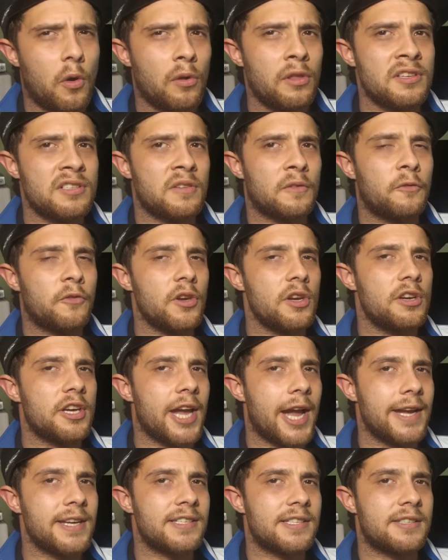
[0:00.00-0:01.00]
There's a few
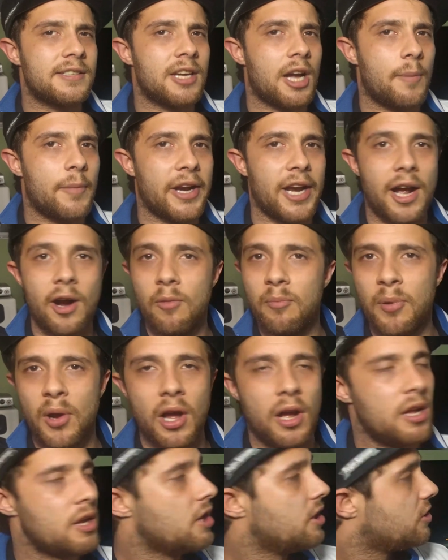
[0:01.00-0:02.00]
cases coming out, but
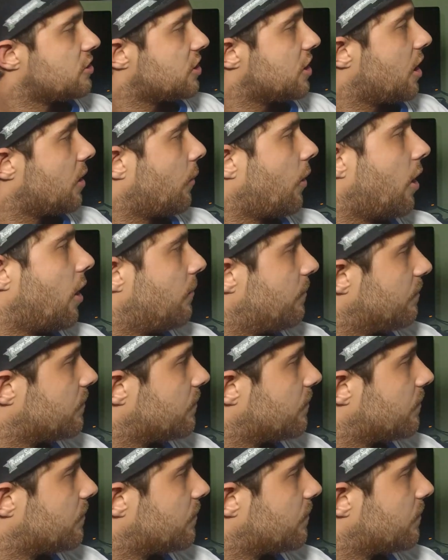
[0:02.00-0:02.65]
do you know what?